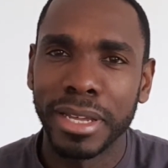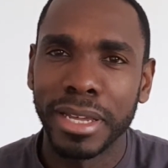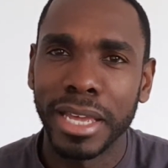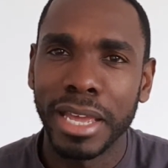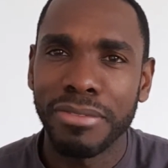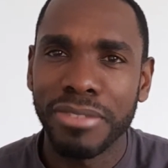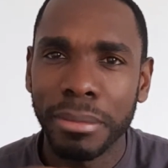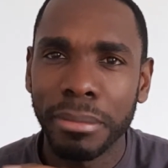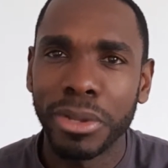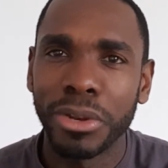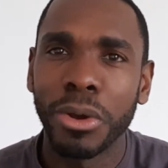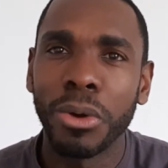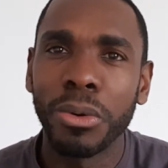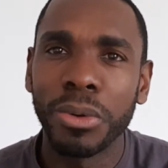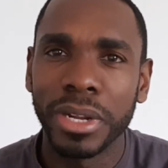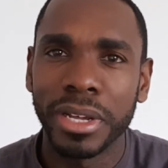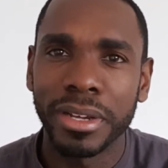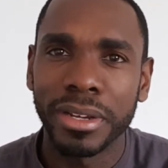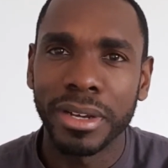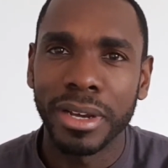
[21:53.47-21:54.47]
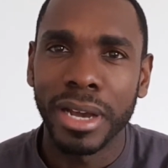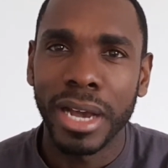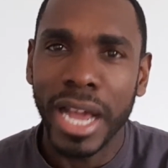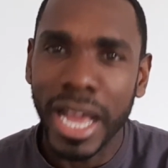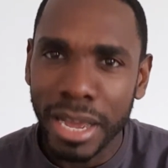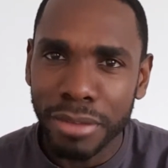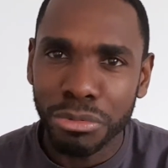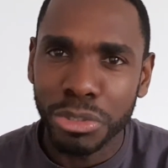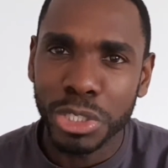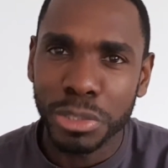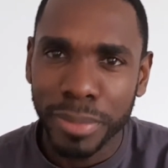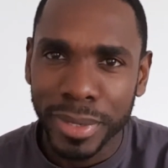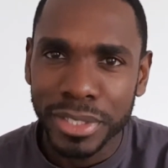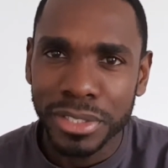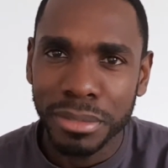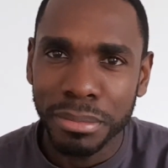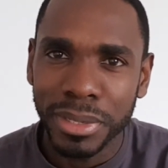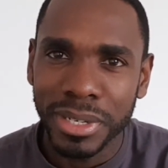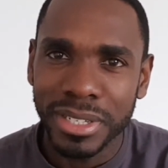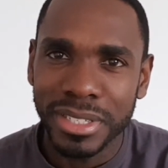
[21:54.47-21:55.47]
If I'm an owner, I have
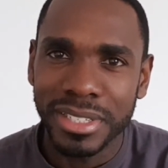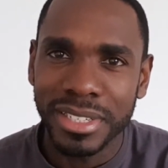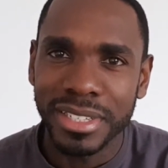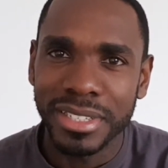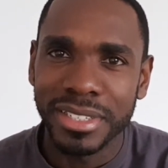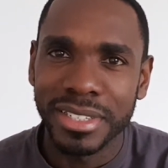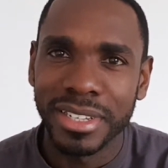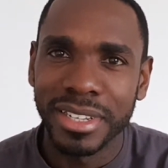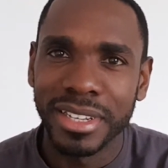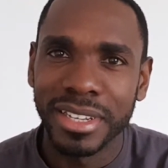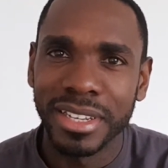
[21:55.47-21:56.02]
responsibilities.